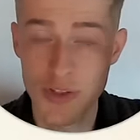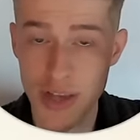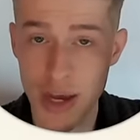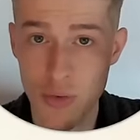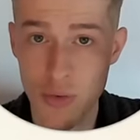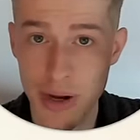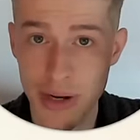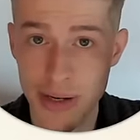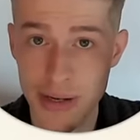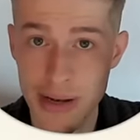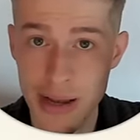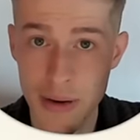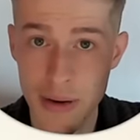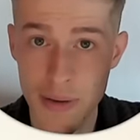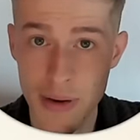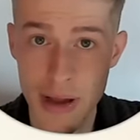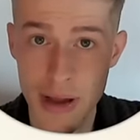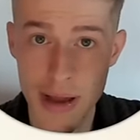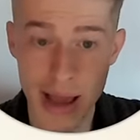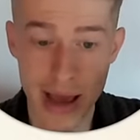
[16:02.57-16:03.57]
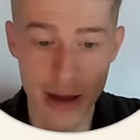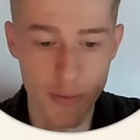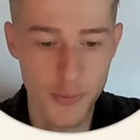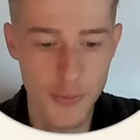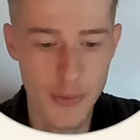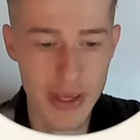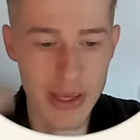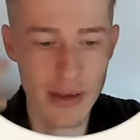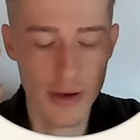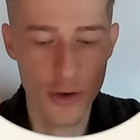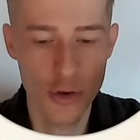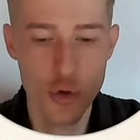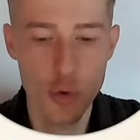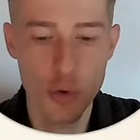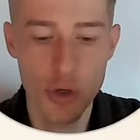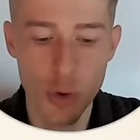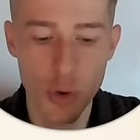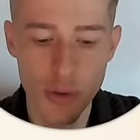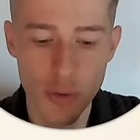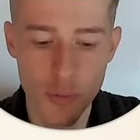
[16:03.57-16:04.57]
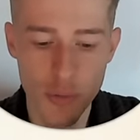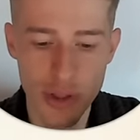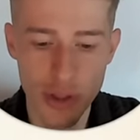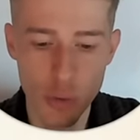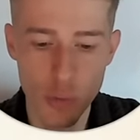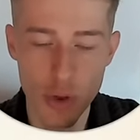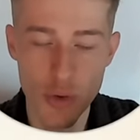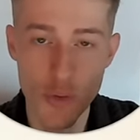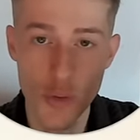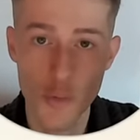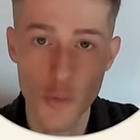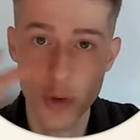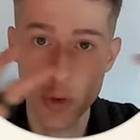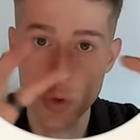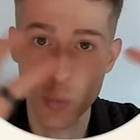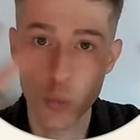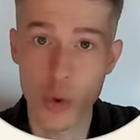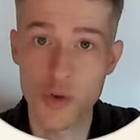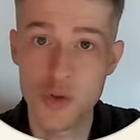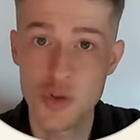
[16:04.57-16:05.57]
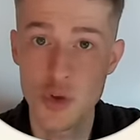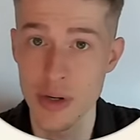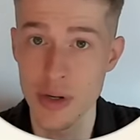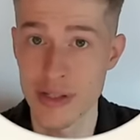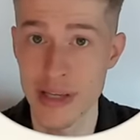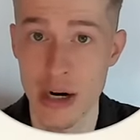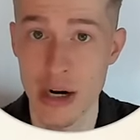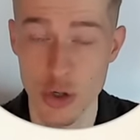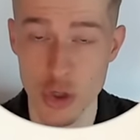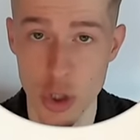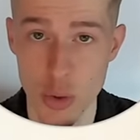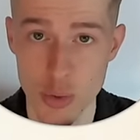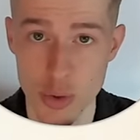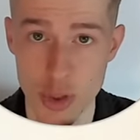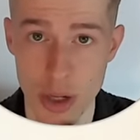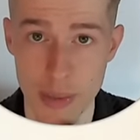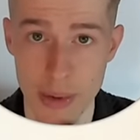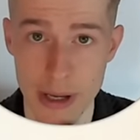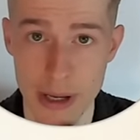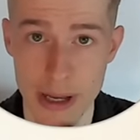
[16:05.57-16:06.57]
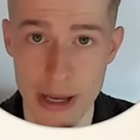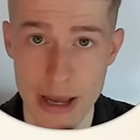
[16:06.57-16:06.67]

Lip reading: is there right now and think you can only feel the wish fulfilled once your desire shows up.